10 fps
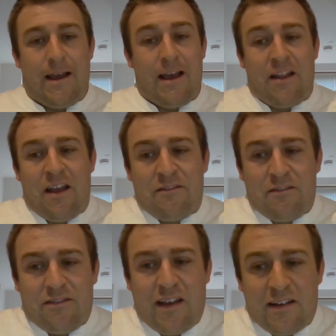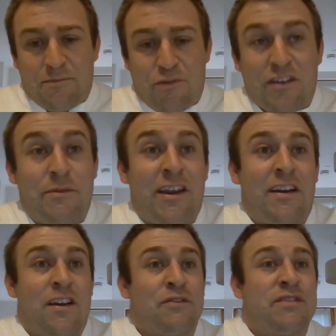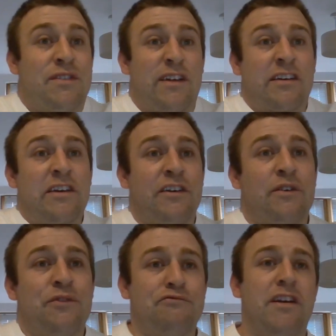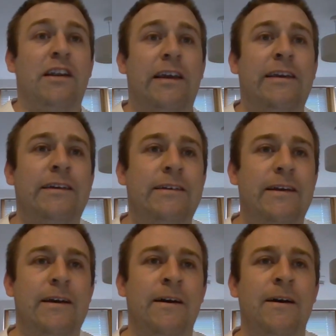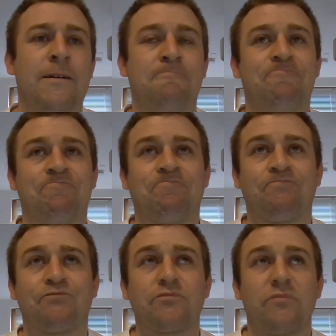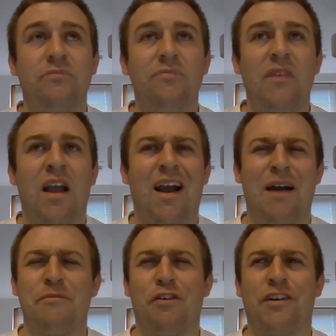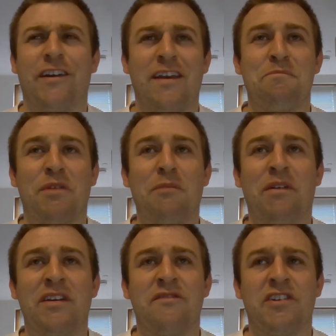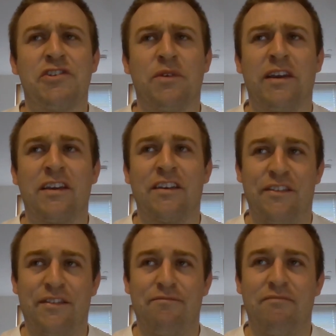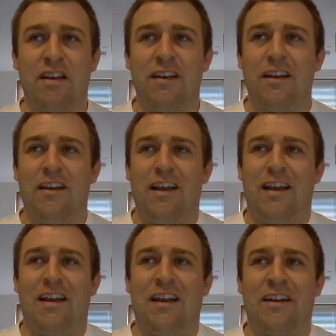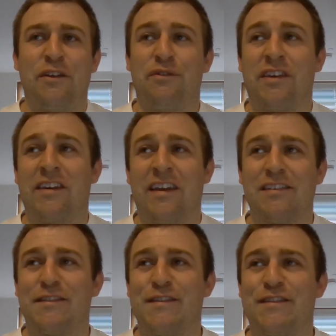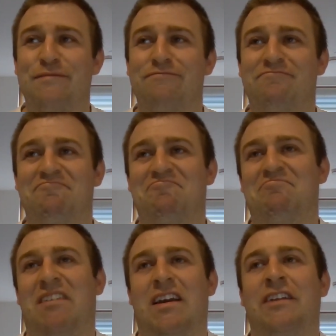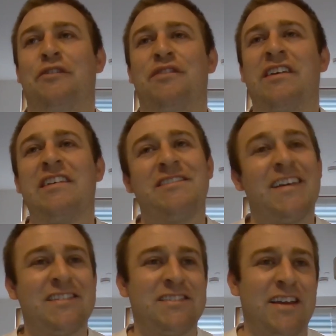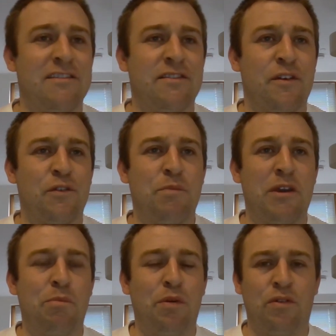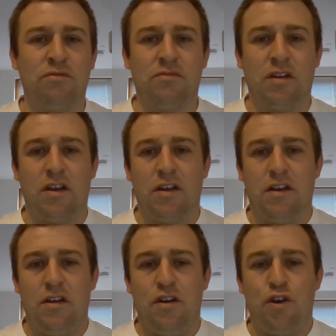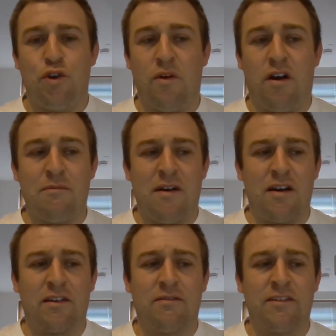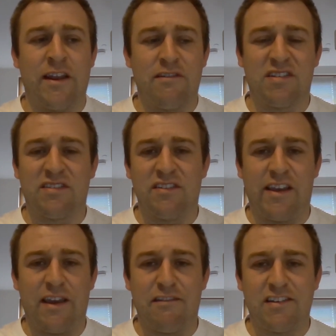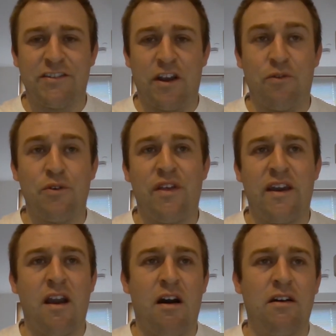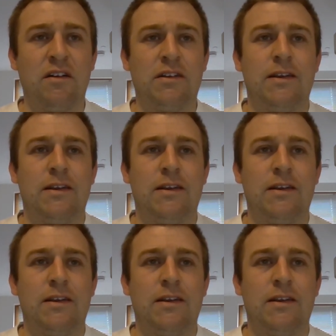And that brings me neatly on to thank yous, really. I'm not going to name people individually because I don't think it's necessary. Those people who are my nearest and dearest know who they are,